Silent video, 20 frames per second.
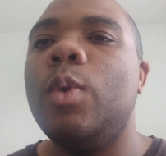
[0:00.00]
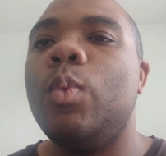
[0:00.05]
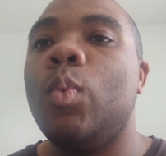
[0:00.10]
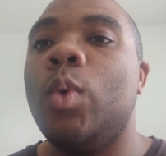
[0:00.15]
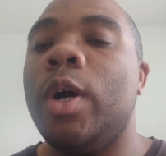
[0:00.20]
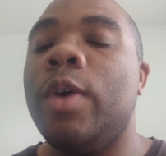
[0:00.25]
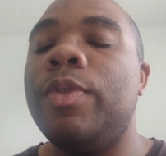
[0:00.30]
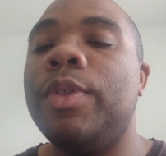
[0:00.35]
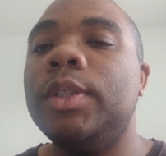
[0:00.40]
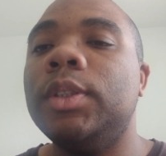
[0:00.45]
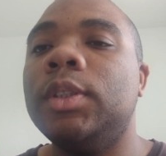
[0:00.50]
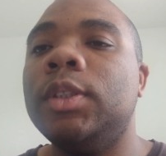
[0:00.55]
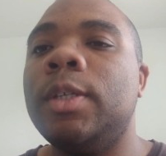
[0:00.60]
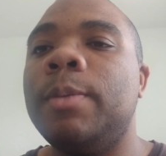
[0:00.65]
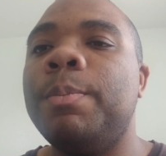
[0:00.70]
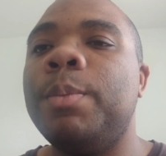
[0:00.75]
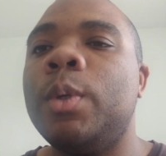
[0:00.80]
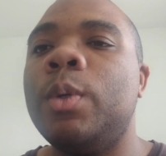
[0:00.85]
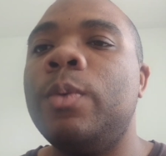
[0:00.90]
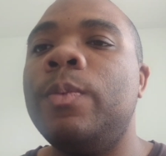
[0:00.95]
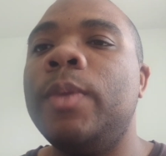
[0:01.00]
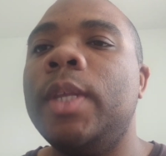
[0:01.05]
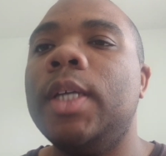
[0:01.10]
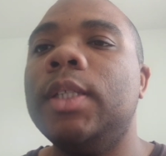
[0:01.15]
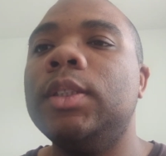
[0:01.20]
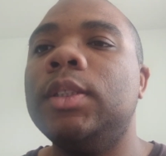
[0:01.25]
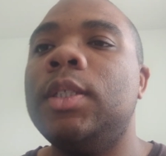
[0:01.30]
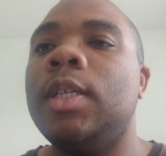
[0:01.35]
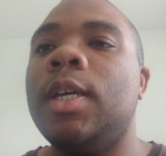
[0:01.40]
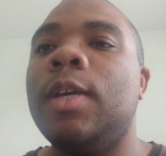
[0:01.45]
Wealth Simple,
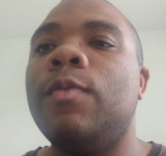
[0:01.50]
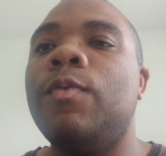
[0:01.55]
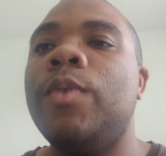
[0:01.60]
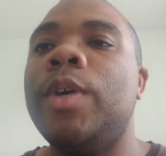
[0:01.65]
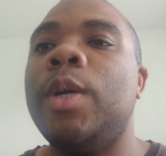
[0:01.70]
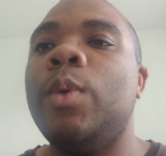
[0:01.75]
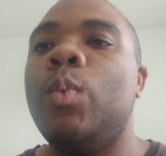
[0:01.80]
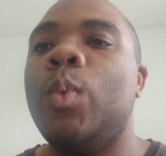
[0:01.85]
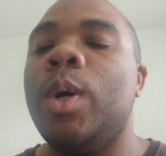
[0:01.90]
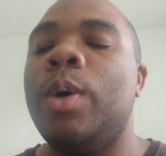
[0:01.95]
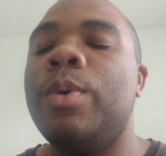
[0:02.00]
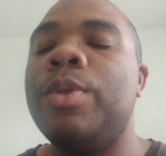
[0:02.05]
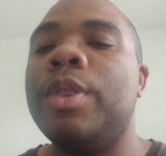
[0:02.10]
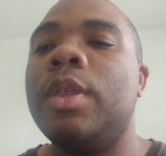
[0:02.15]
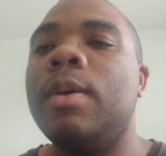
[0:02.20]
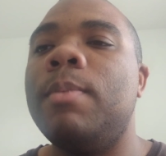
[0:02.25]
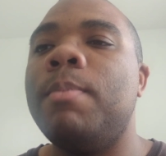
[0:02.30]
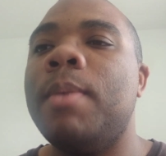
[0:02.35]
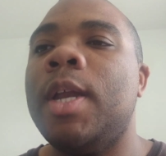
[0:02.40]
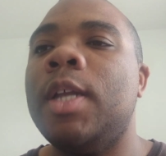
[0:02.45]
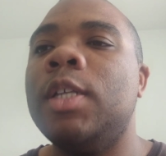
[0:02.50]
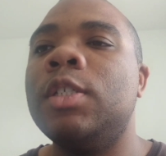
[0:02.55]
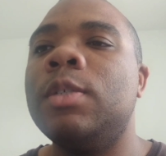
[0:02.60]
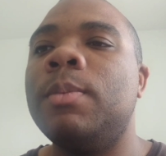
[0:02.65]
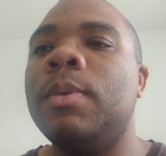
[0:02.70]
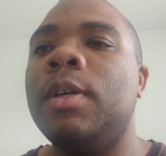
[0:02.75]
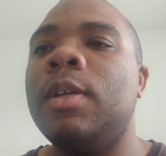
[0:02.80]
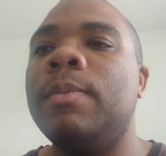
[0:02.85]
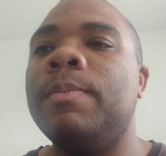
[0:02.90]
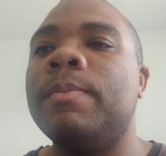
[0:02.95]
SigFit Wealth
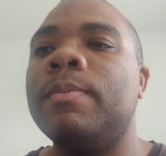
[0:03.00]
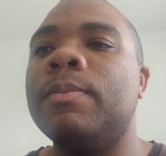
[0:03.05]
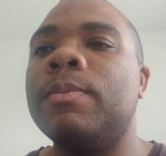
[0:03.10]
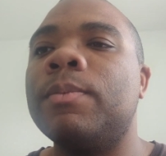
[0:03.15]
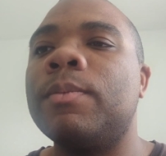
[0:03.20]
Management.